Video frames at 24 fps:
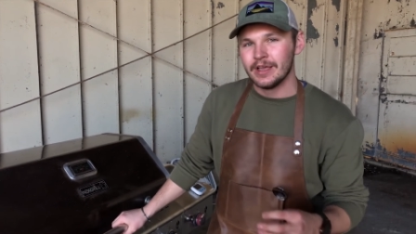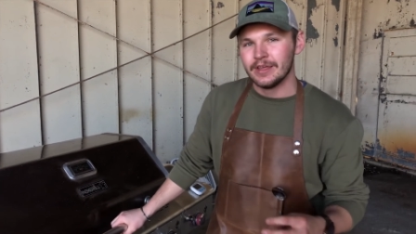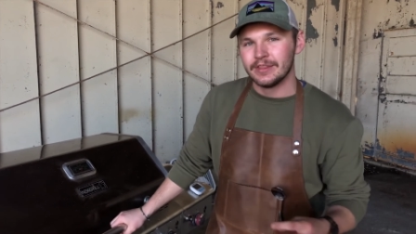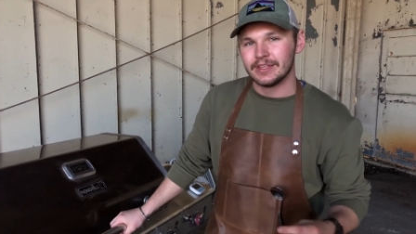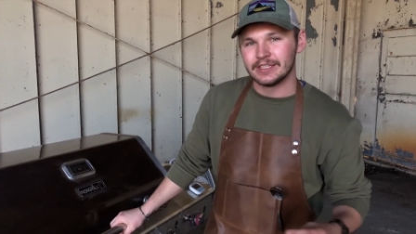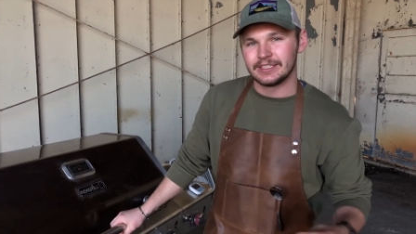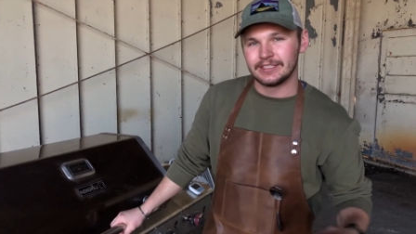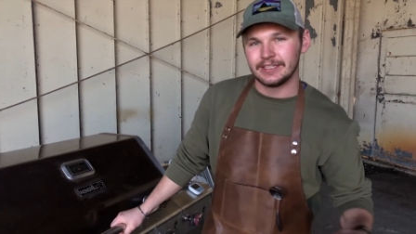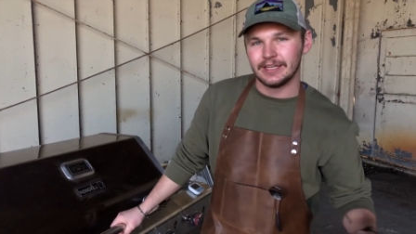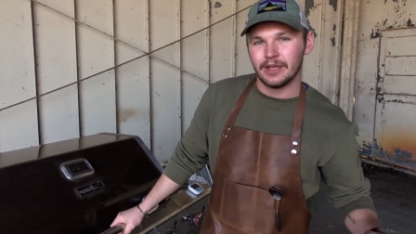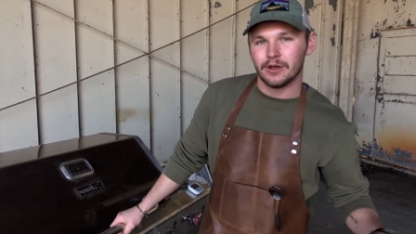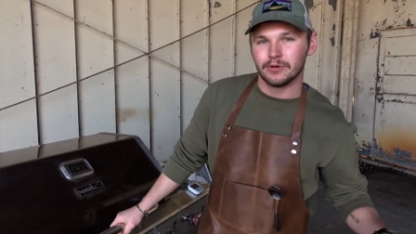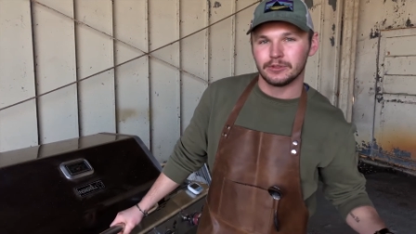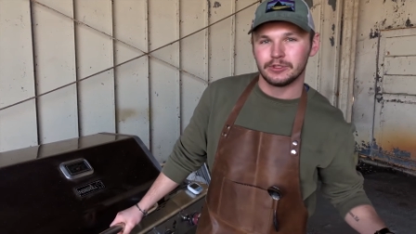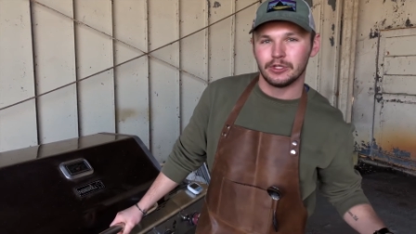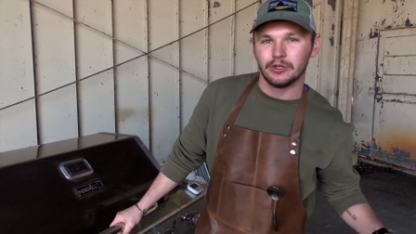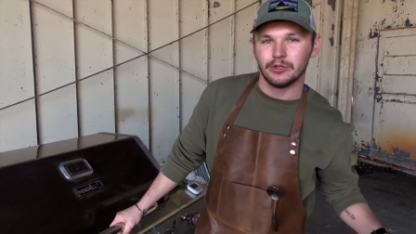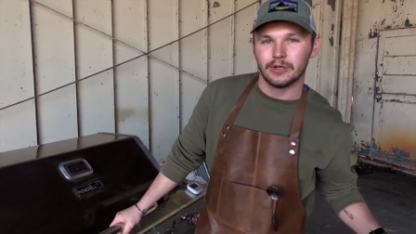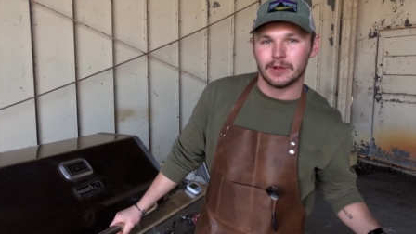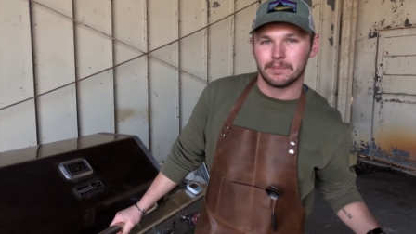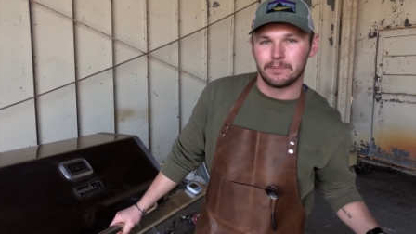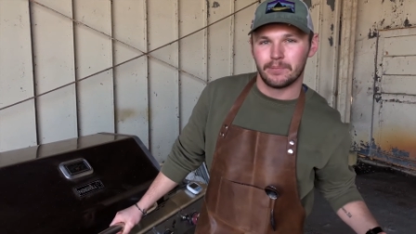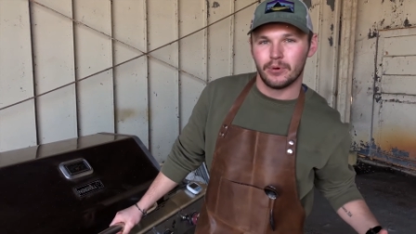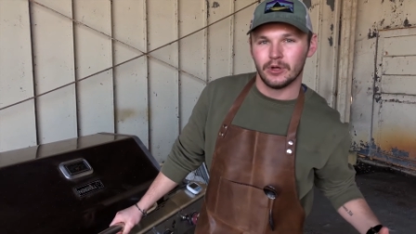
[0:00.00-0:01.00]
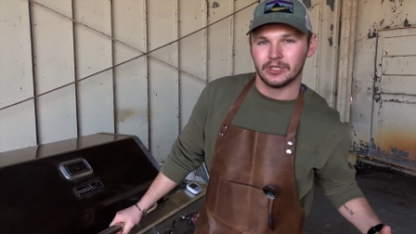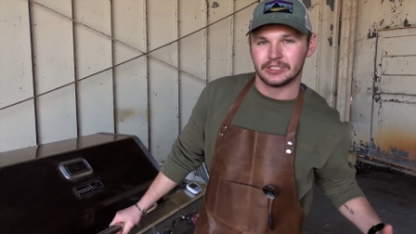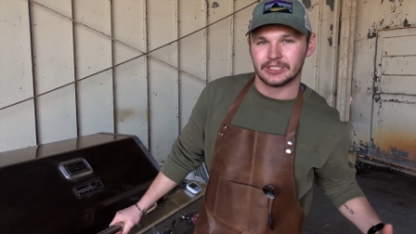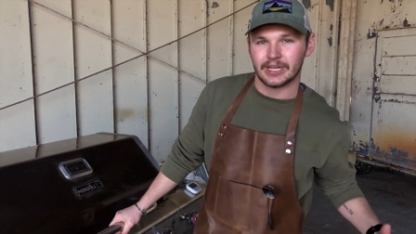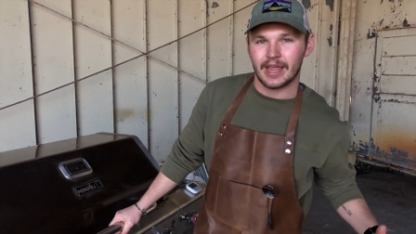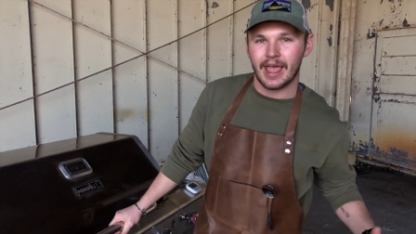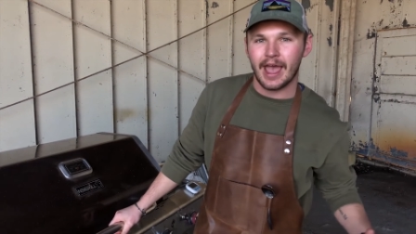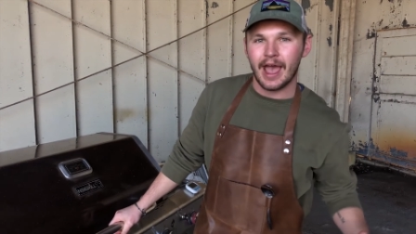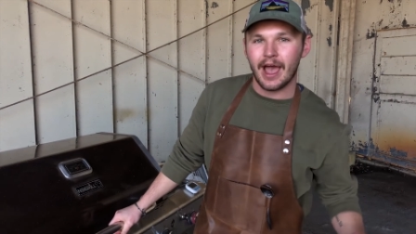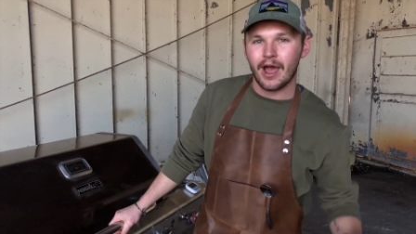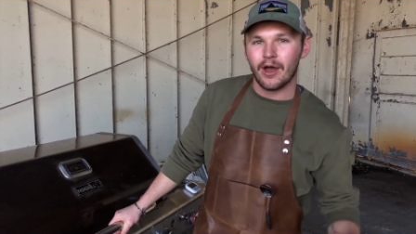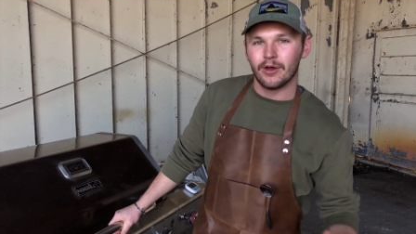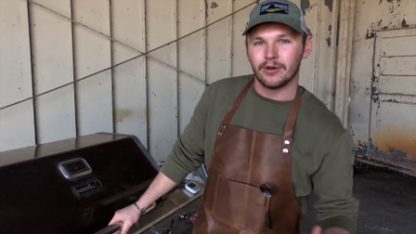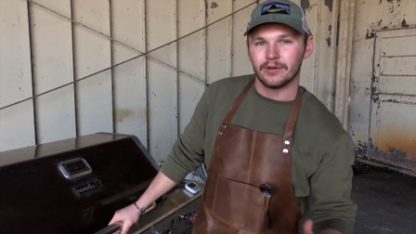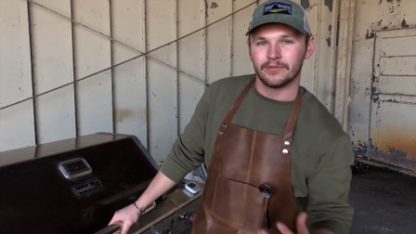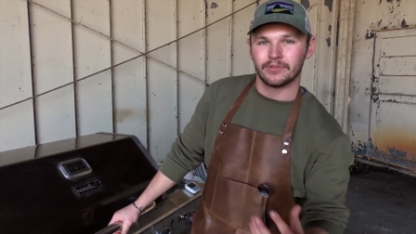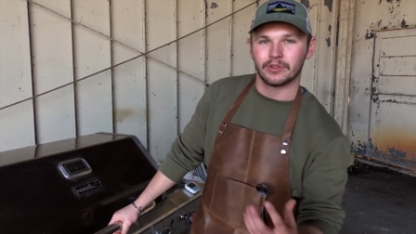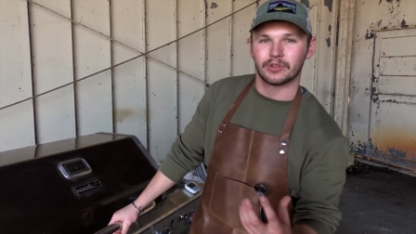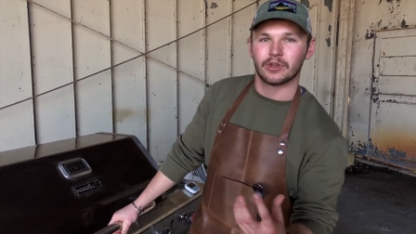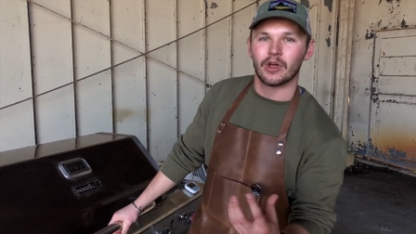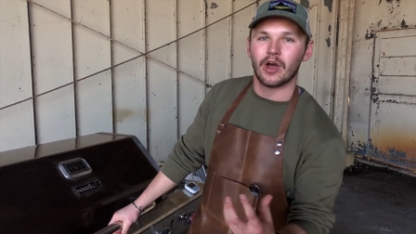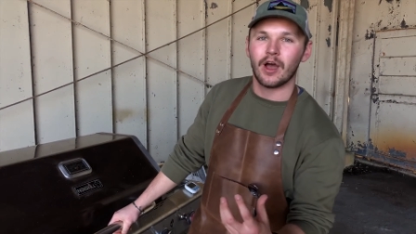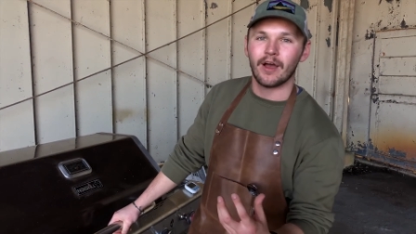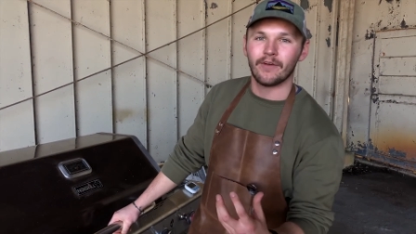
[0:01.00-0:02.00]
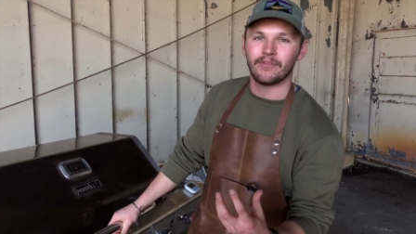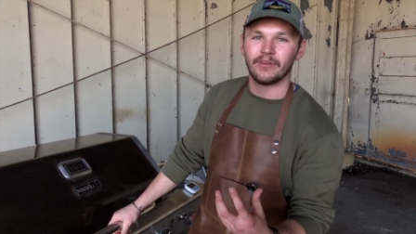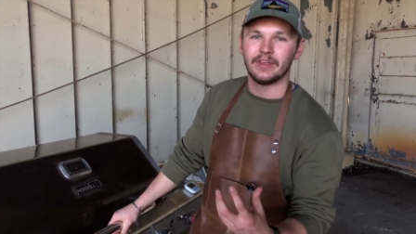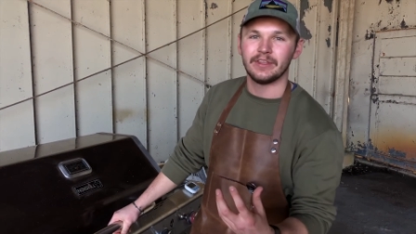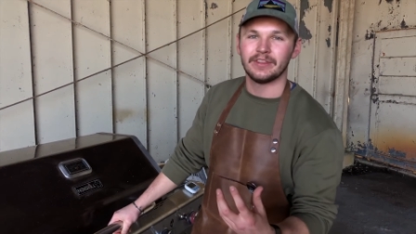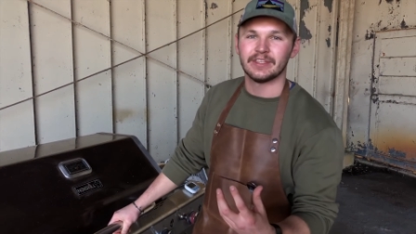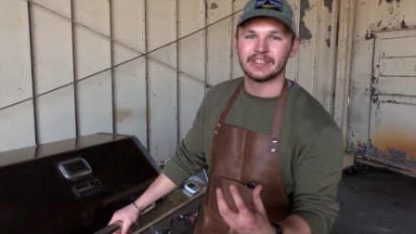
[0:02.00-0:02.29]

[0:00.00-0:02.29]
the CO2 to push out of the coffee,